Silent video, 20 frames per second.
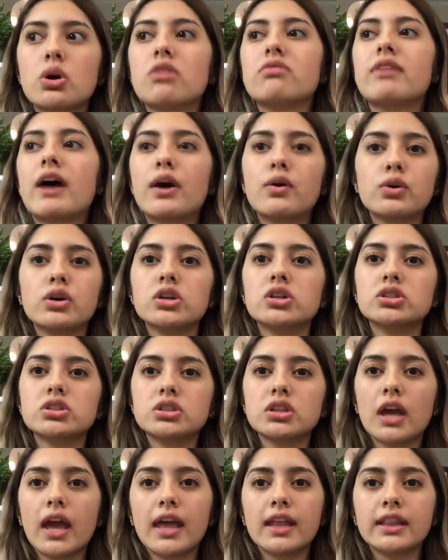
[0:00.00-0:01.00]
12 hours
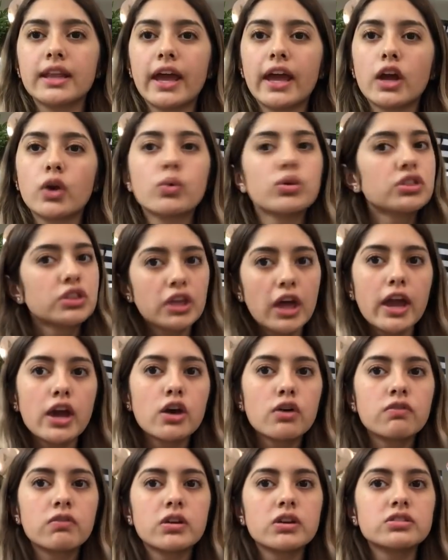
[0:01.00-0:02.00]
and like with
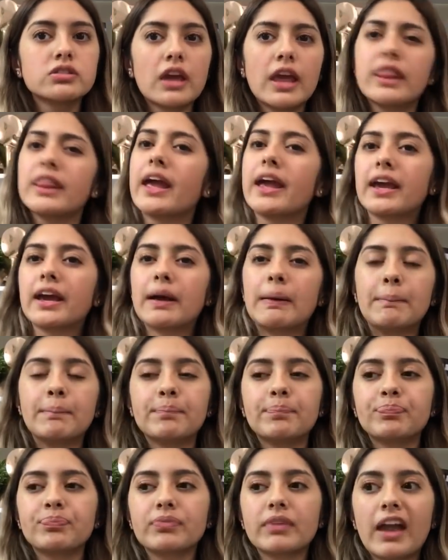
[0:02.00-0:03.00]
layovers, and like
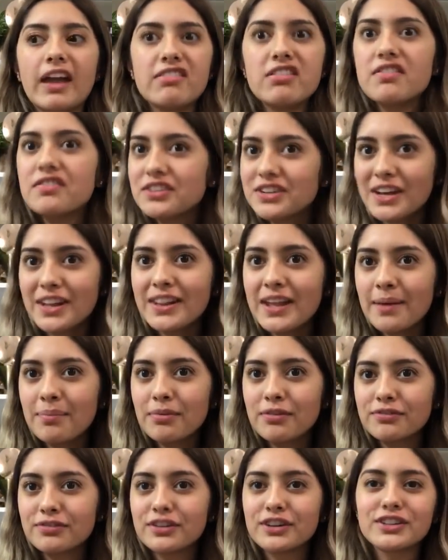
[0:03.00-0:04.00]
I've never done that
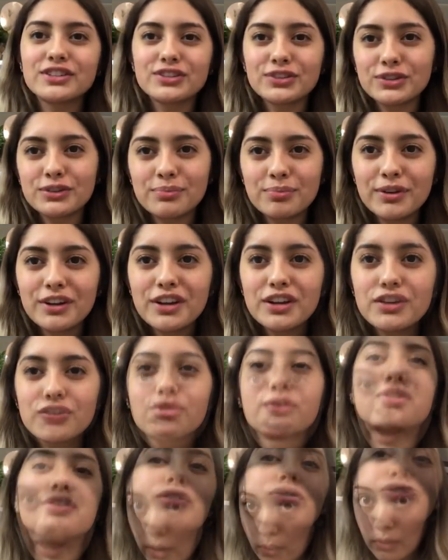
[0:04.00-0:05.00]
before, so it's pretty
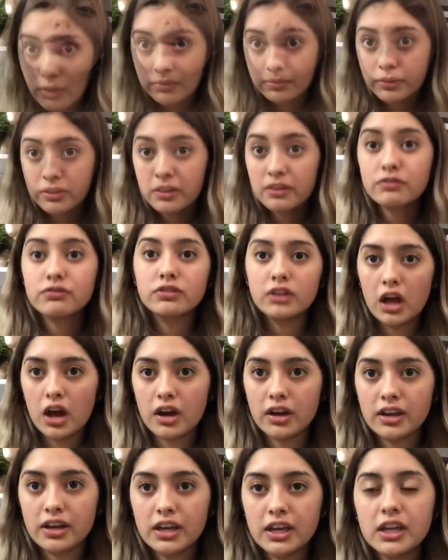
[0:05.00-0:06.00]
cool. I will be
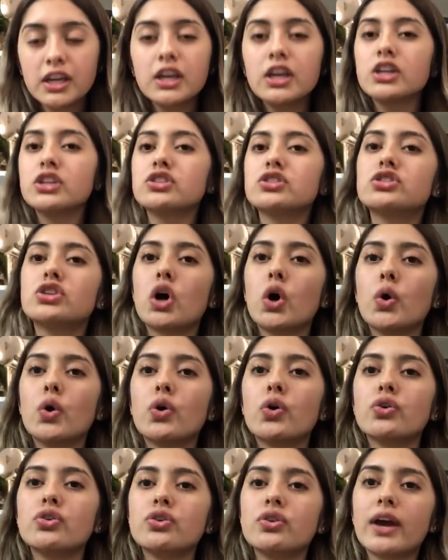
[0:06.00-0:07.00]
vlogging,
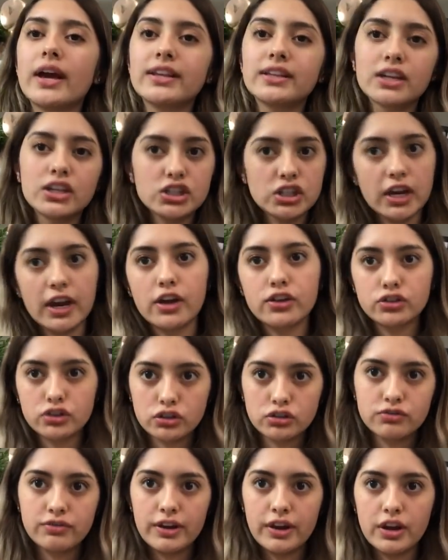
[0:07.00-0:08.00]
so you guys could check out
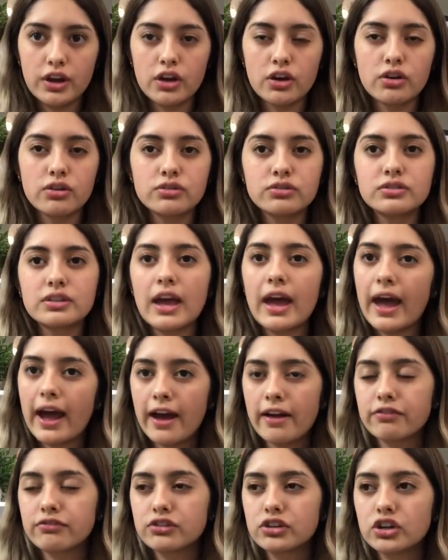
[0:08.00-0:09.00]
those videos
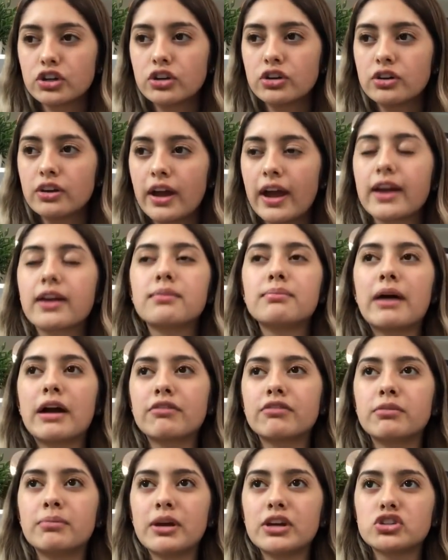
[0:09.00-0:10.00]
after I come
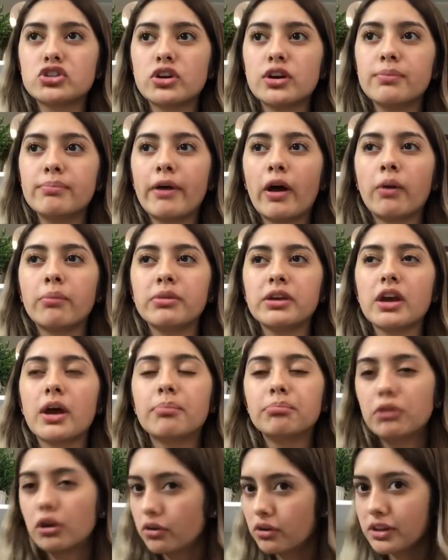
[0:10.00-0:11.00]
back from my trip. I'll be
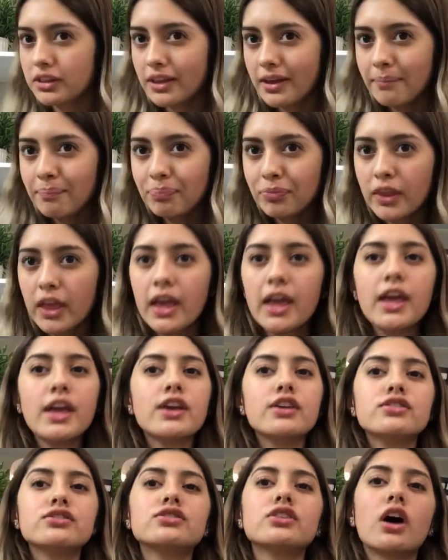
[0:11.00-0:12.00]
uploading them.
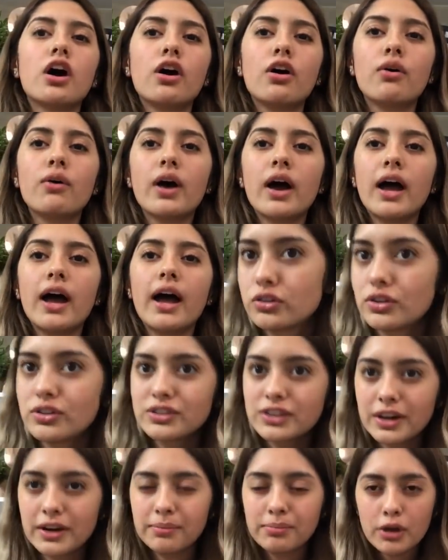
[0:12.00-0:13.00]
So
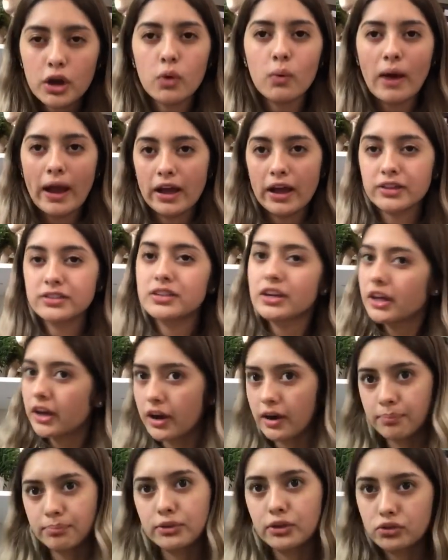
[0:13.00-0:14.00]
it's gonna be a while till I
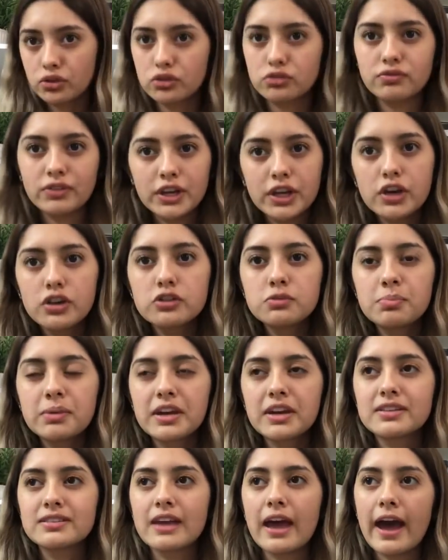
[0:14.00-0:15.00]
upload those videos
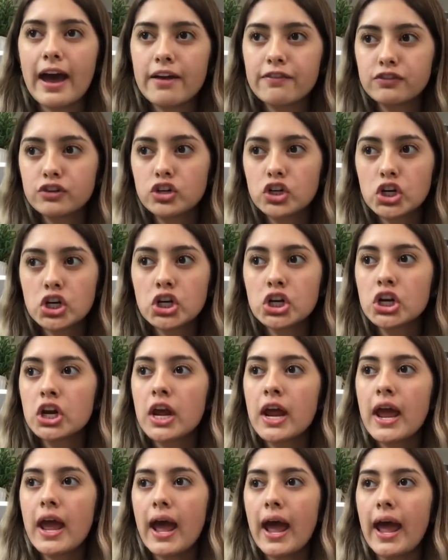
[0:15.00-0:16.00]
because after
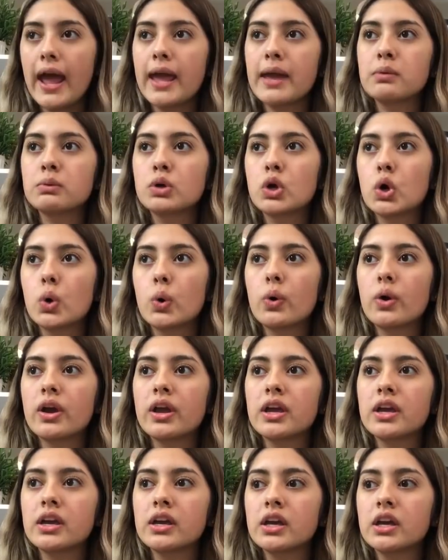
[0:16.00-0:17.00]
I am
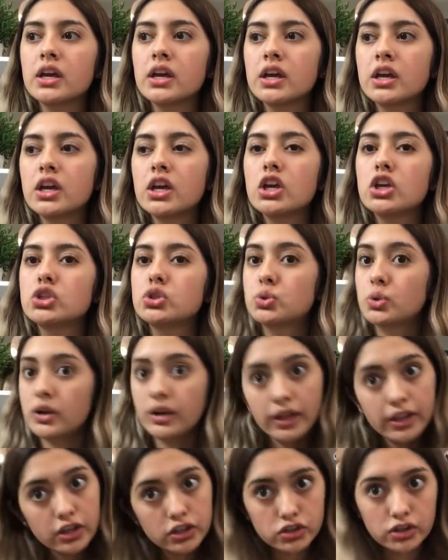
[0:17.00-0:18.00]
going to
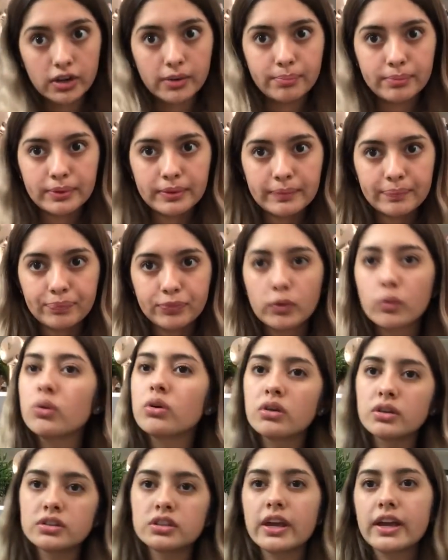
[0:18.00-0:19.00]
another trip.
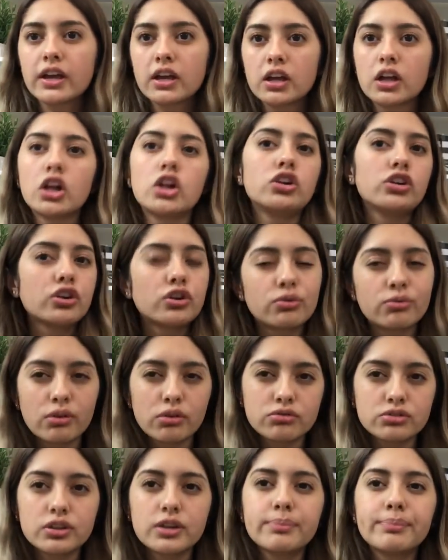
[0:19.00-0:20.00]
Well, it's like a little
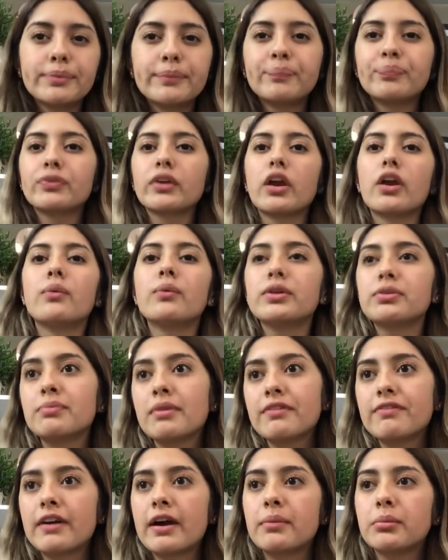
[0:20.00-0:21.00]
road trip with
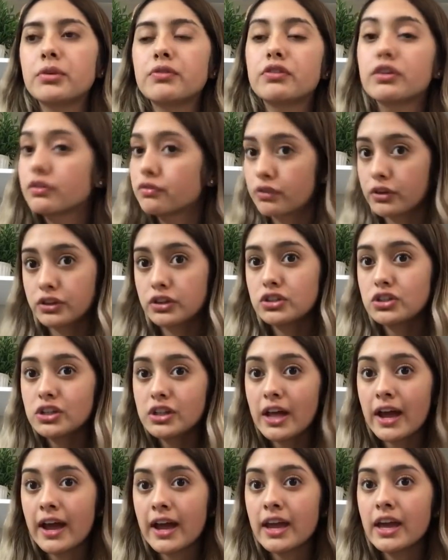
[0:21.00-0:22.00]
my family for the 4th of
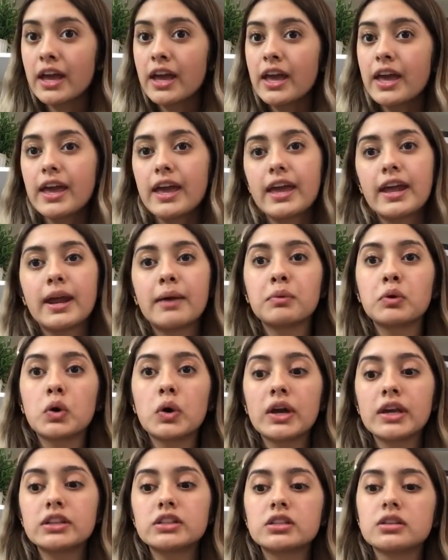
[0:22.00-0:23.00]
July, and I'm
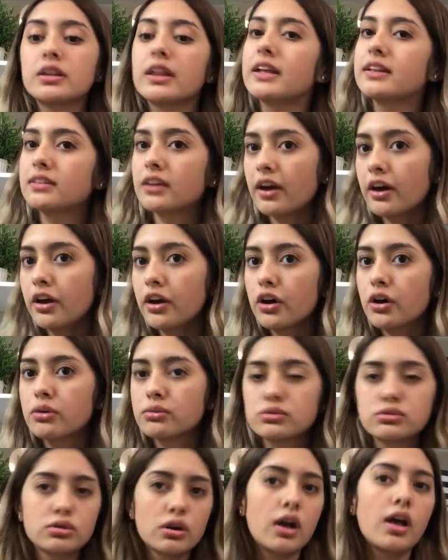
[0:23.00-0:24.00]
going to Lake
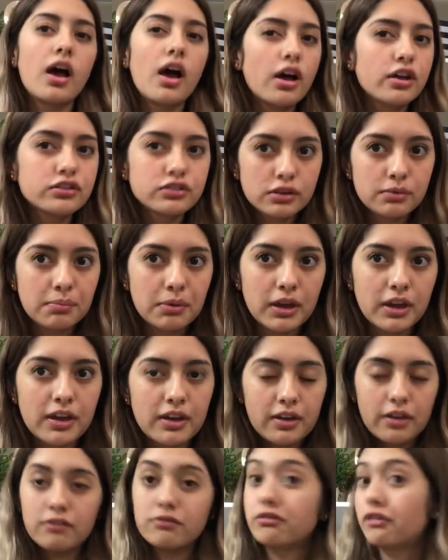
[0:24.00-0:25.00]
Tahoe, so I'll also
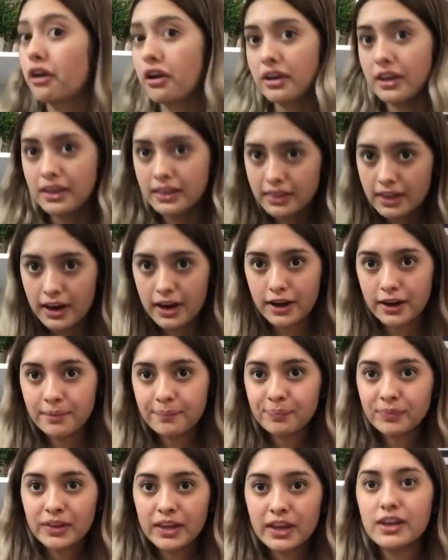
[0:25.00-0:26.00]
be vlogging there.
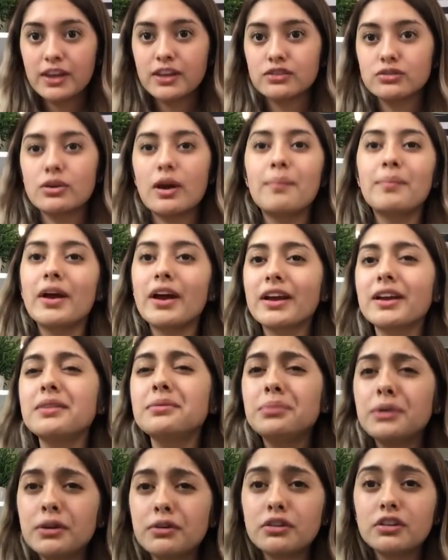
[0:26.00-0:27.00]
So I'm not
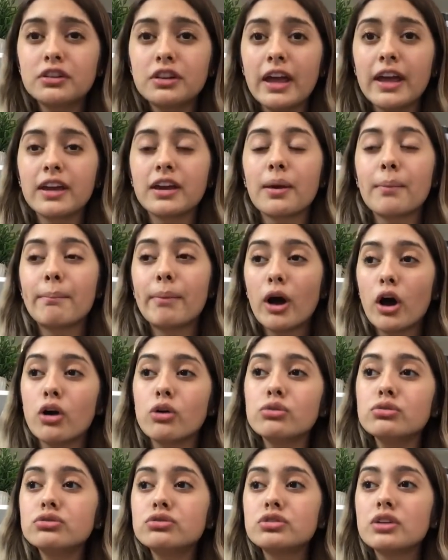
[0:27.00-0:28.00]
gonna be able to like
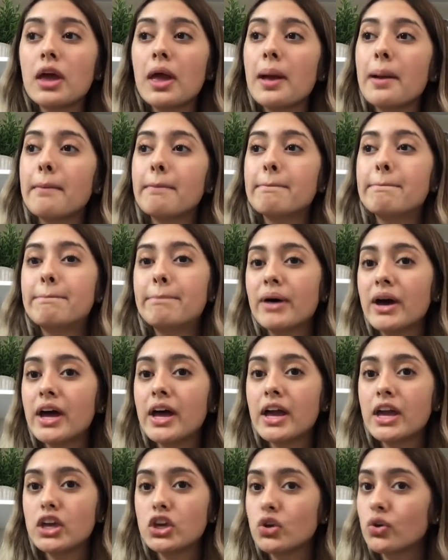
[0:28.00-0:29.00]
post,
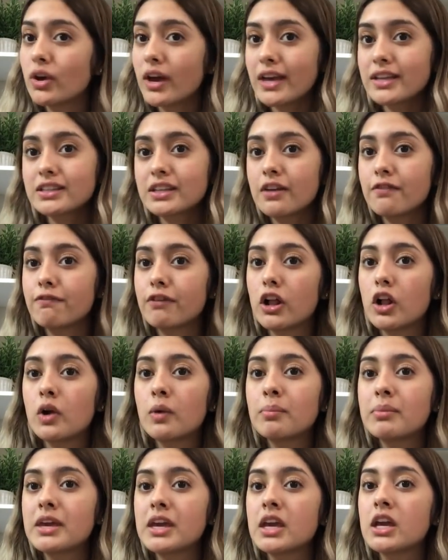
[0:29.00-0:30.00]
but you guys can
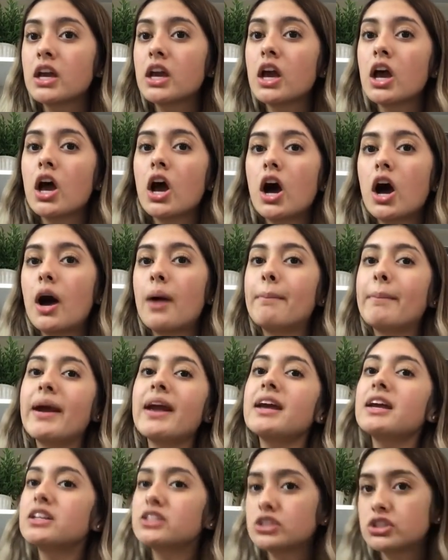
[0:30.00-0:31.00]
follow me on
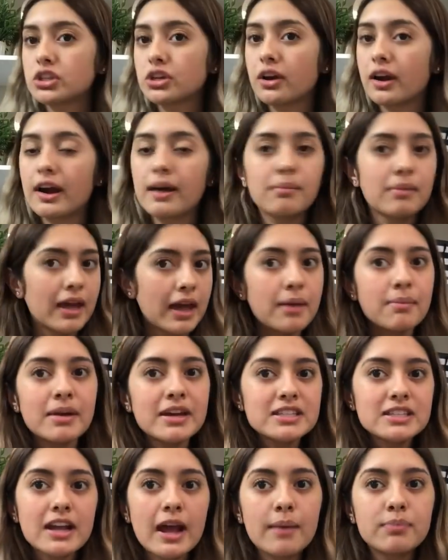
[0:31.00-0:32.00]
my Instagram and
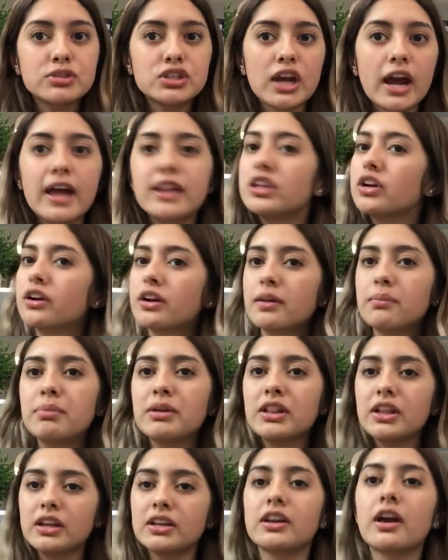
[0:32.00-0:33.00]
my Snapchat. They're gonna
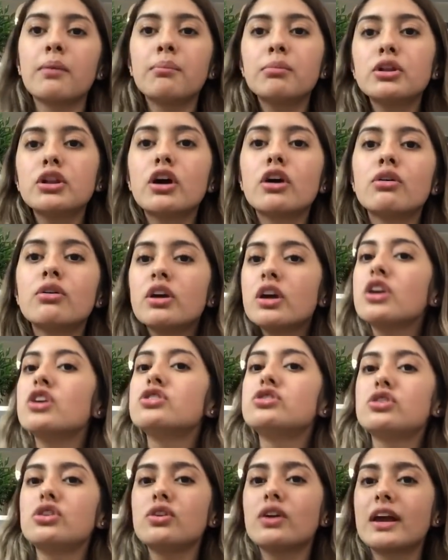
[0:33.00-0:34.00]
be linked down below
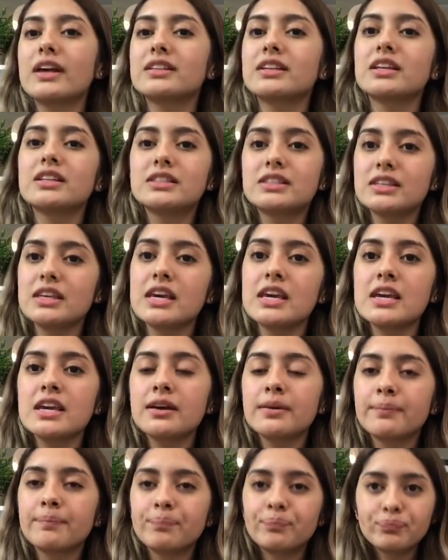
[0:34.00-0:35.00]
so you guys could see